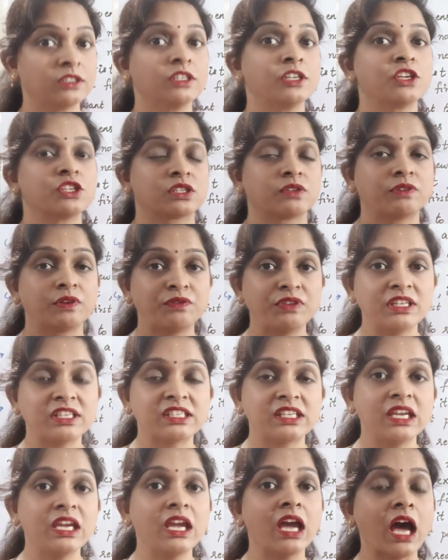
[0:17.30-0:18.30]
So we will
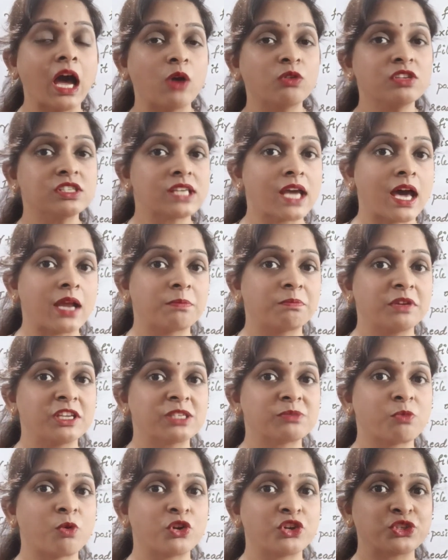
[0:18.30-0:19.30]
see how this R plus
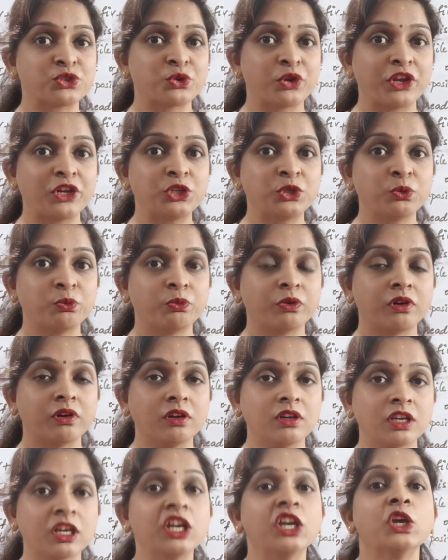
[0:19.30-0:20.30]
mode is going to
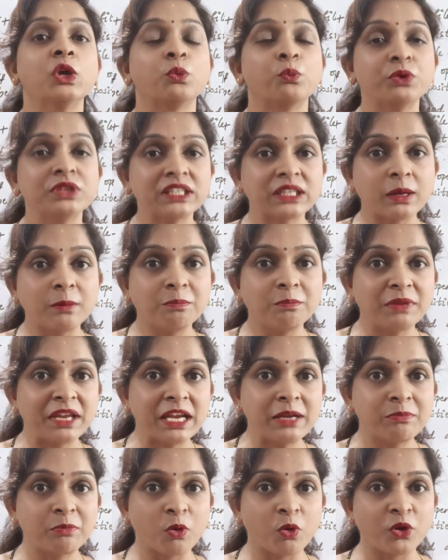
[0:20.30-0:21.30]
work with a
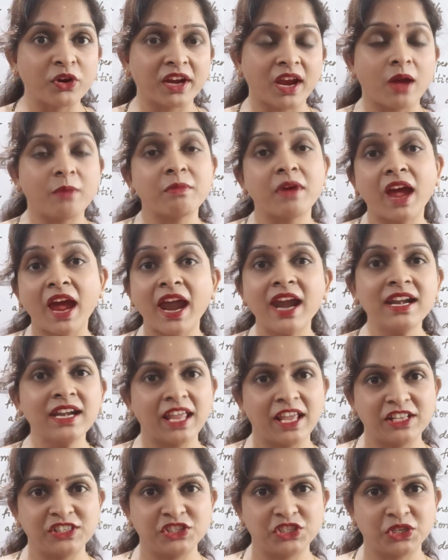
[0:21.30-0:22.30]
complete program and
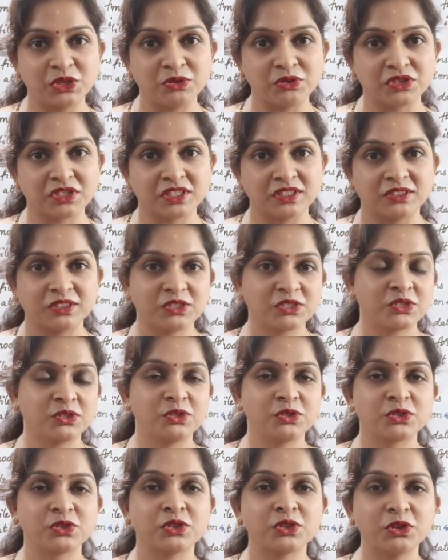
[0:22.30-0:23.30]
execution. So
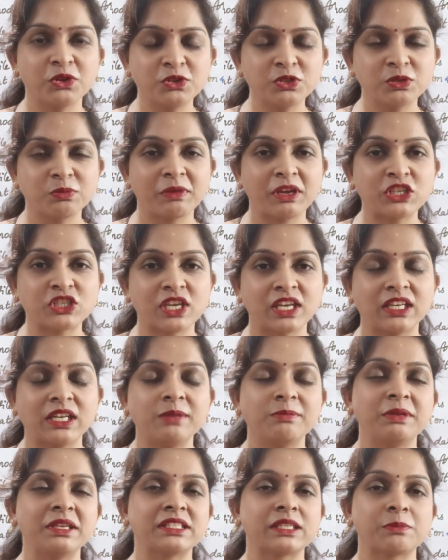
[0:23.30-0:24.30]
those who are new to my channel,
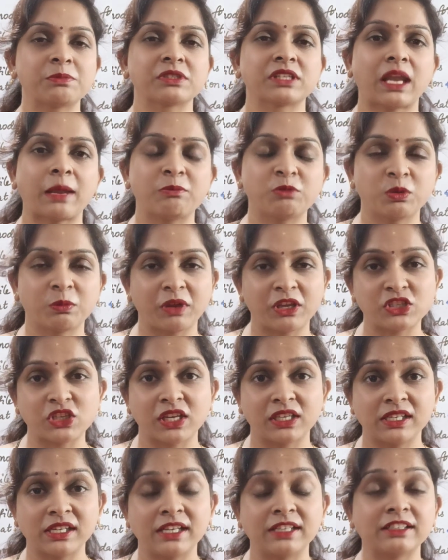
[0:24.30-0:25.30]
please subscribe to my
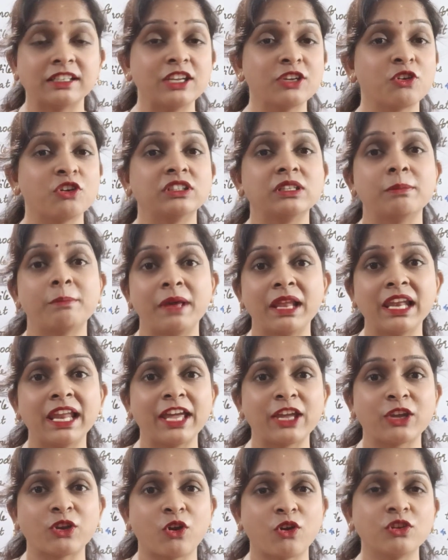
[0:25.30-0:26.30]
channel and click on the bell
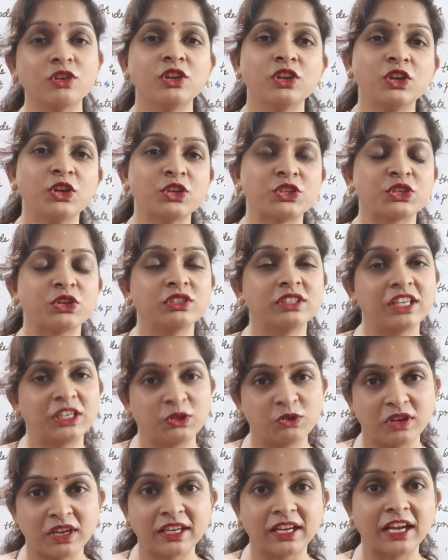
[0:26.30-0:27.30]
icon so that
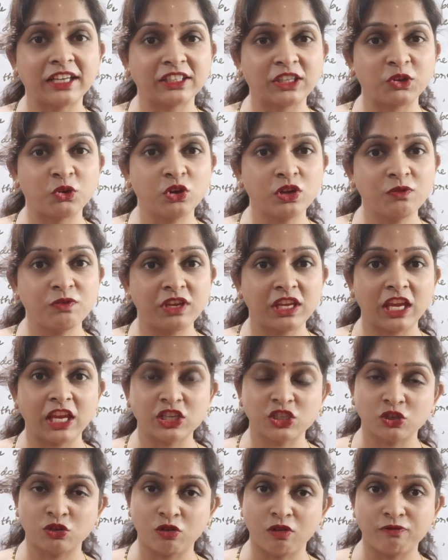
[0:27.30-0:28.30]
you can get the
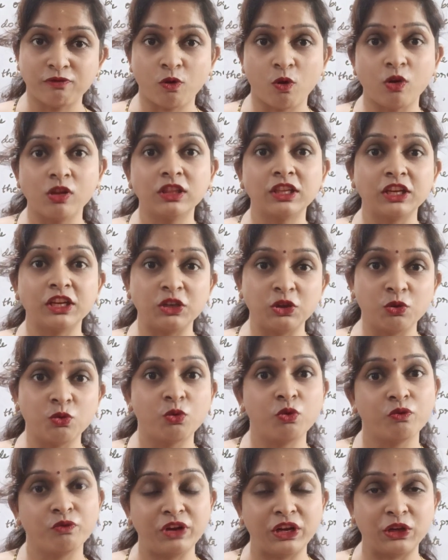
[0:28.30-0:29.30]
notification of all the new
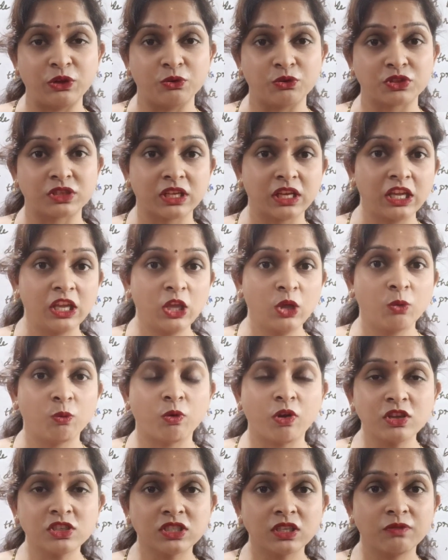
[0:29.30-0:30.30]
videos.
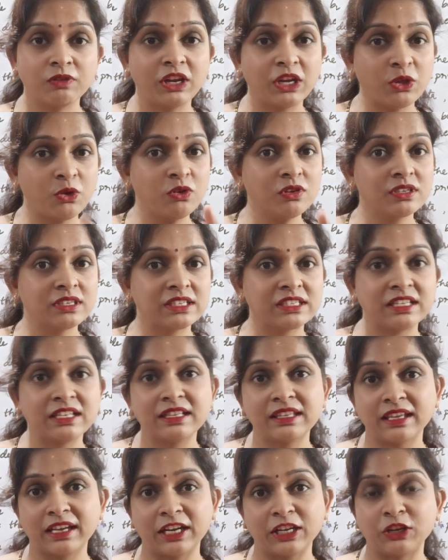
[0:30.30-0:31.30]
Watch the video till
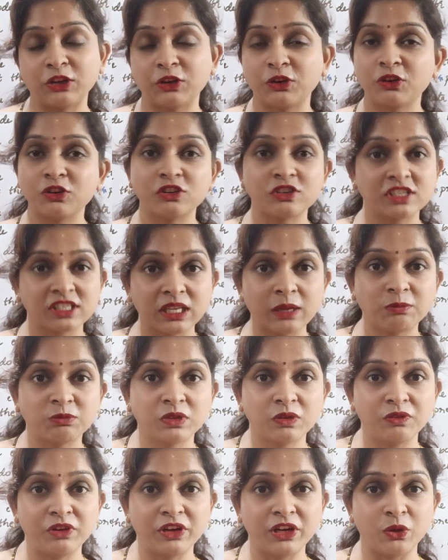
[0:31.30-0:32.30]
the end. Do not skip the
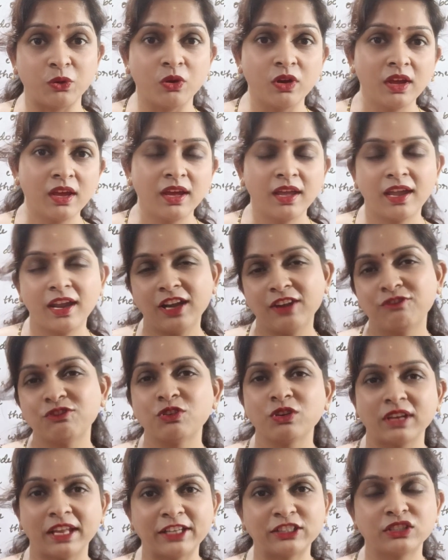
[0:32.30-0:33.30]
video. And if
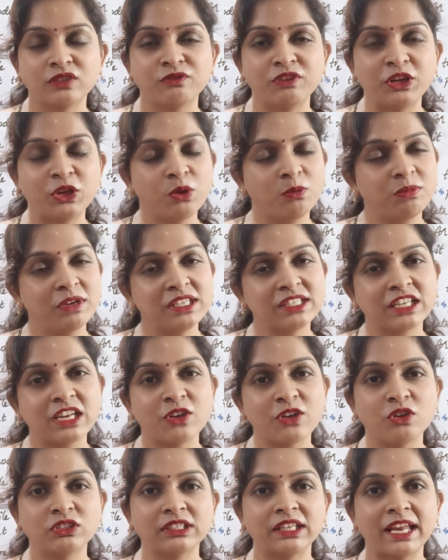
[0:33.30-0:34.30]
you like the video, please
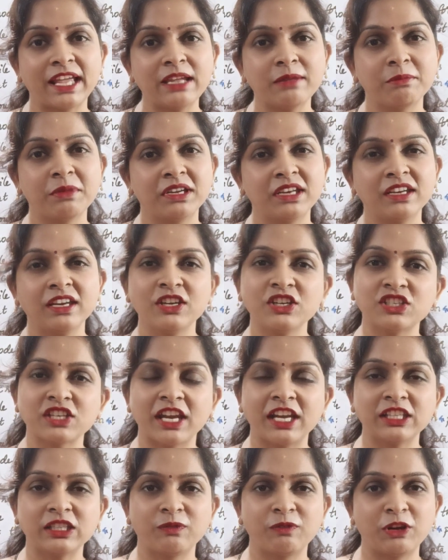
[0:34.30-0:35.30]
click on the like button and
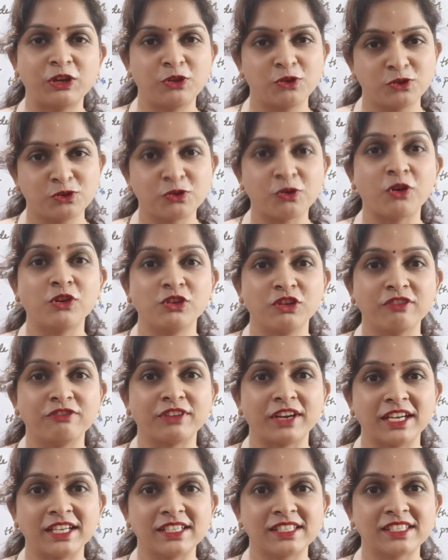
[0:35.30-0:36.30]
share the video to all your
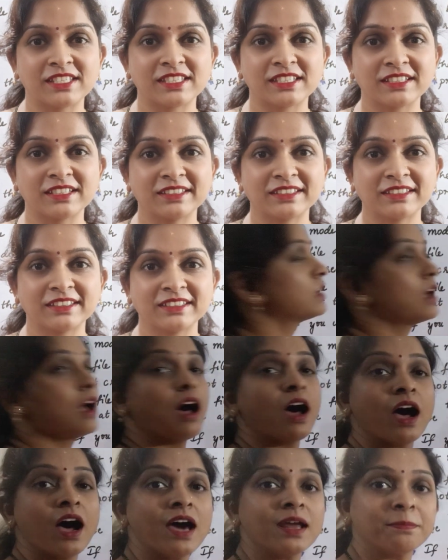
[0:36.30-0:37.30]
friends.
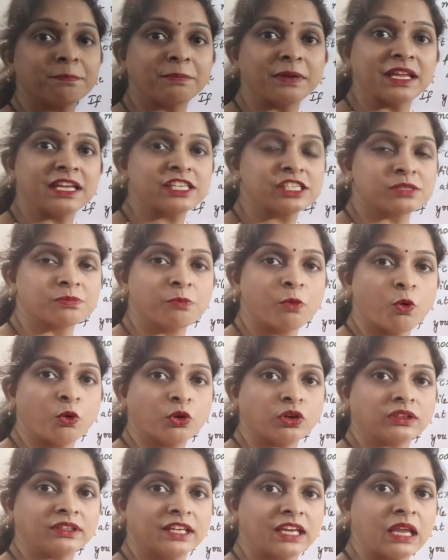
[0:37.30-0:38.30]
R plus
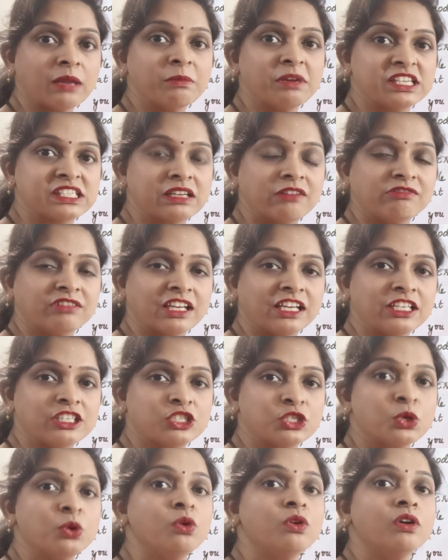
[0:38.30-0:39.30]
mode. The name itself
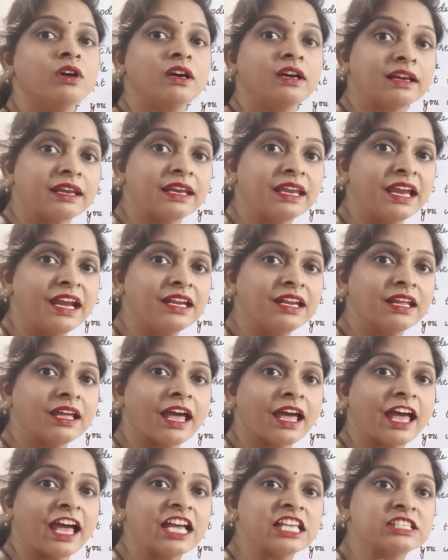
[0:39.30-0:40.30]
tells you read
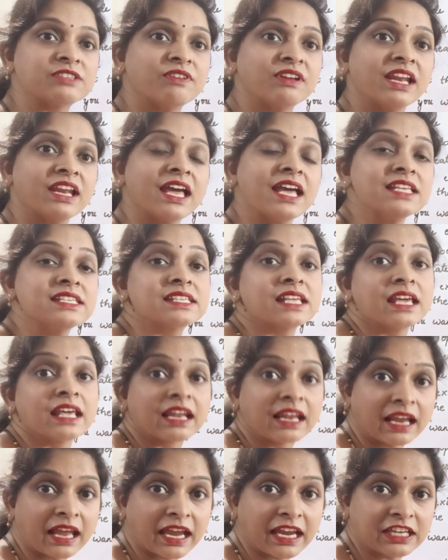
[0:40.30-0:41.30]
as well as
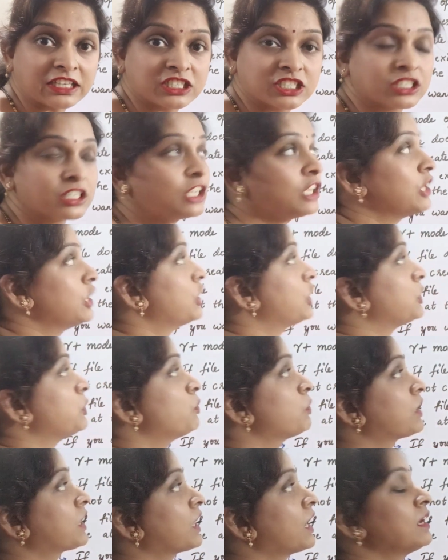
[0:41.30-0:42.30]
write.
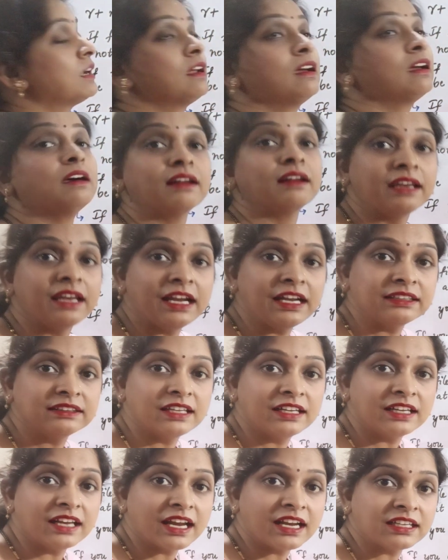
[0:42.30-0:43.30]
You can read the
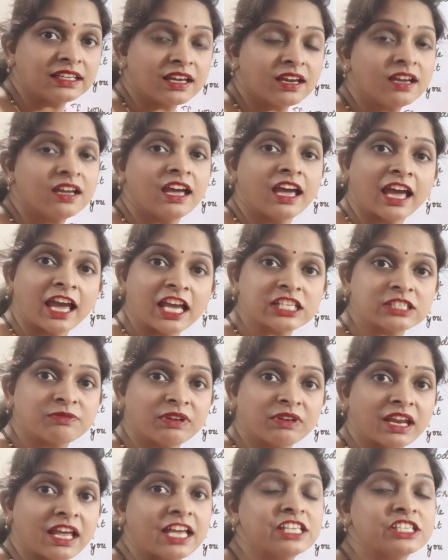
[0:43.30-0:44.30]
data as
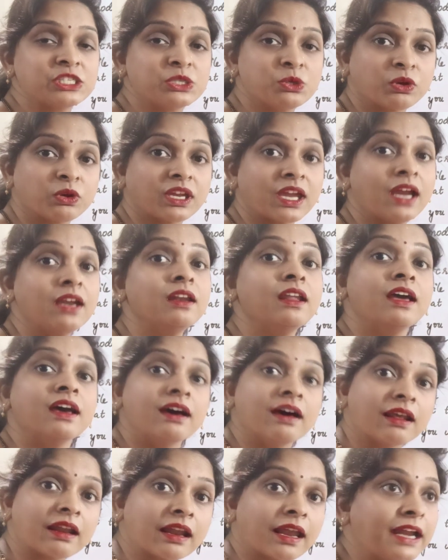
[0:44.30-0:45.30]
well as you can
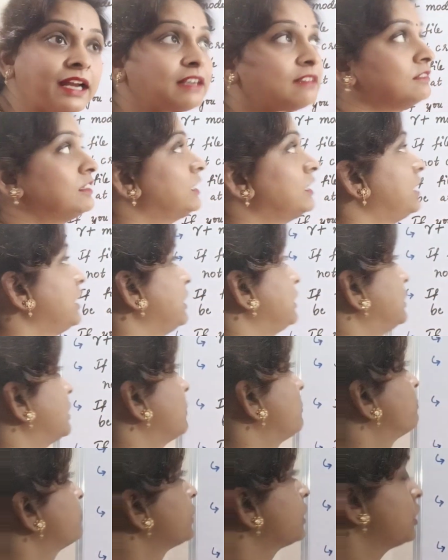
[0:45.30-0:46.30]
write the
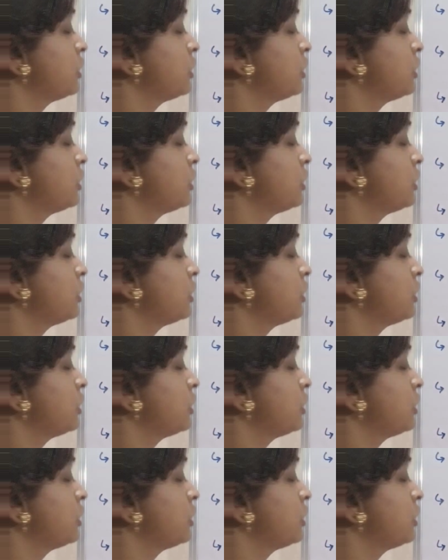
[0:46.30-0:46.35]
data.